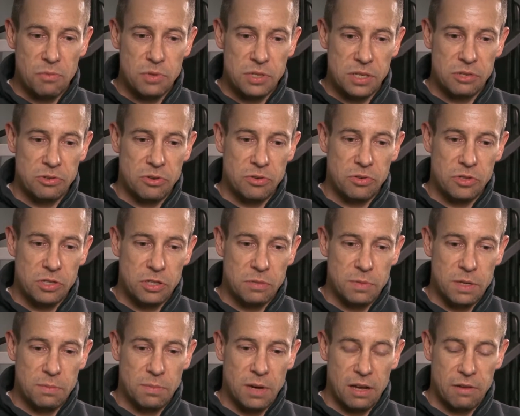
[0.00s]
was introduced to
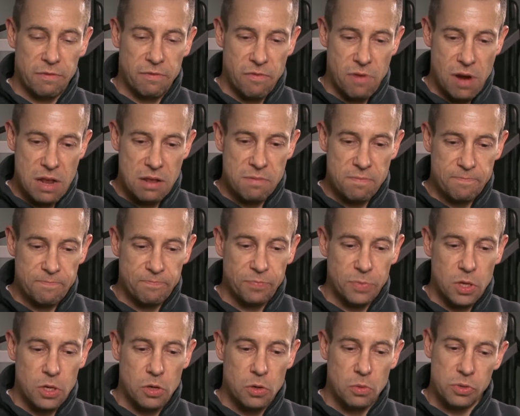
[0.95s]
me by a friend
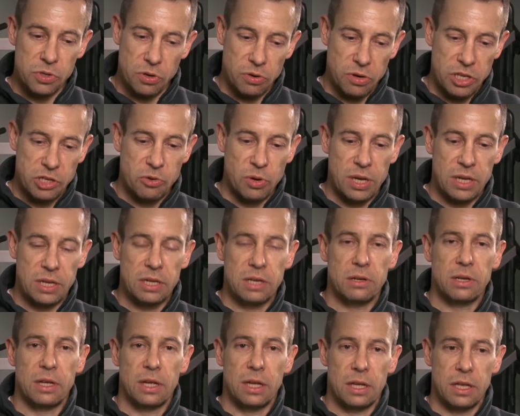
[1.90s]
who was already
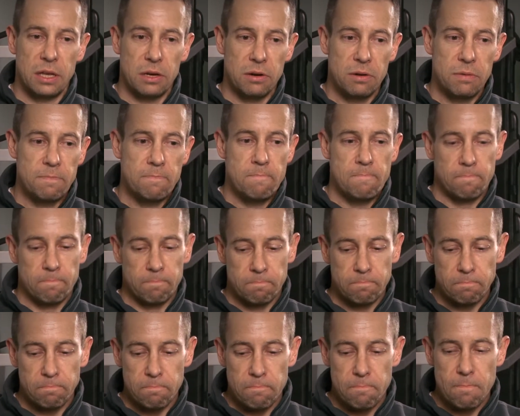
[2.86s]
training here.
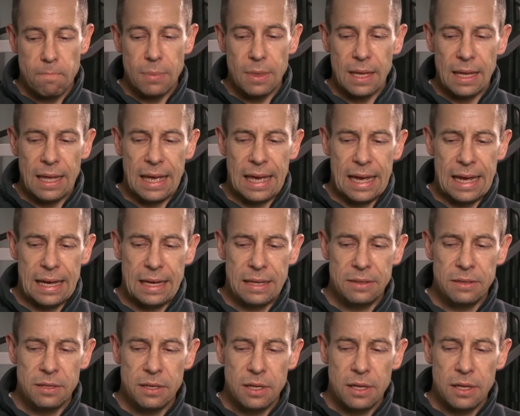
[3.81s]
And